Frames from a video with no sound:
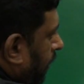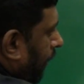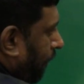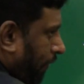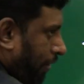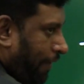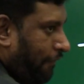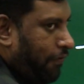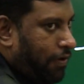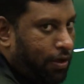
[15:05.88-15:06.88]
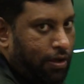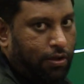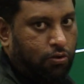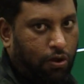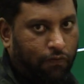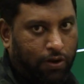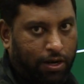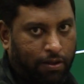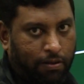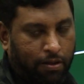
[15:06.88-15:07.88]
if you have gone for
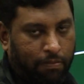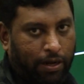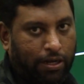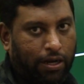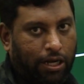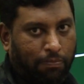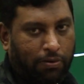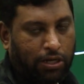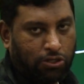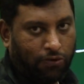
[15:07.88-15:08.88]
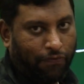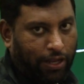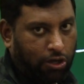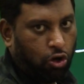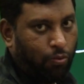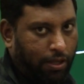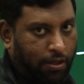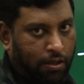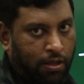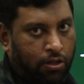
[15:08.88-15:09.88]
a better interpretation of an
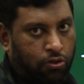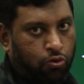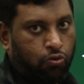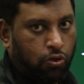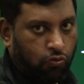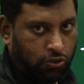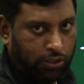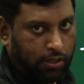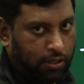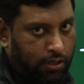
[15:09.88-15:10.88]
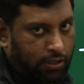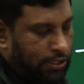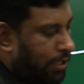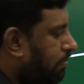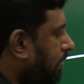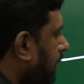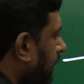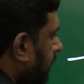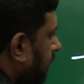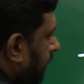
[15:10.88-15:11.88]
economy through new GDP
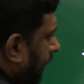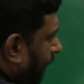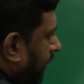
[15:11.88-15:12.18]
series, they have